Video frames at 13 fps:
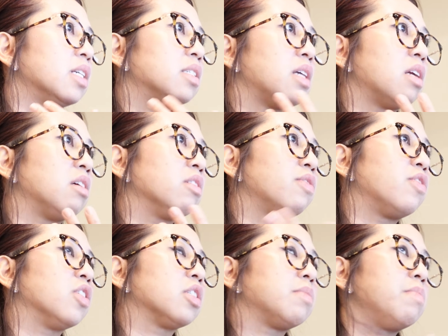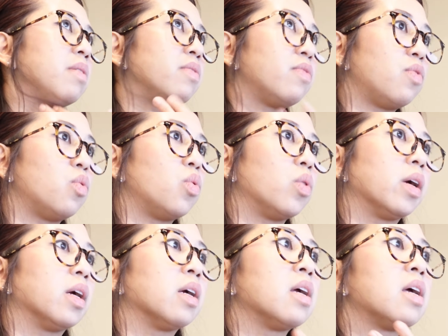is settled first
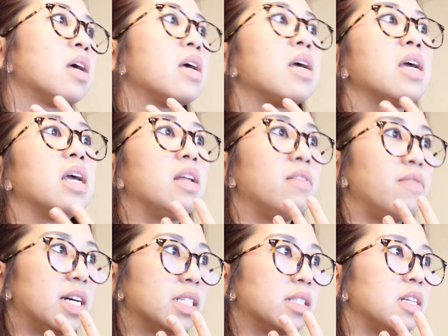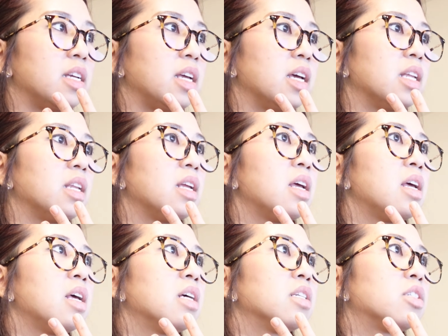before investing it.
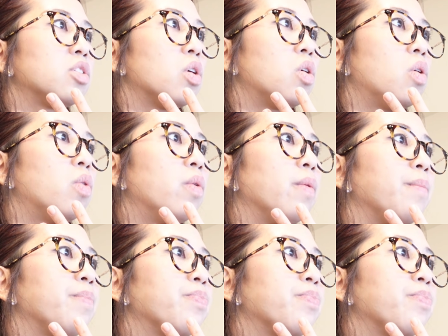So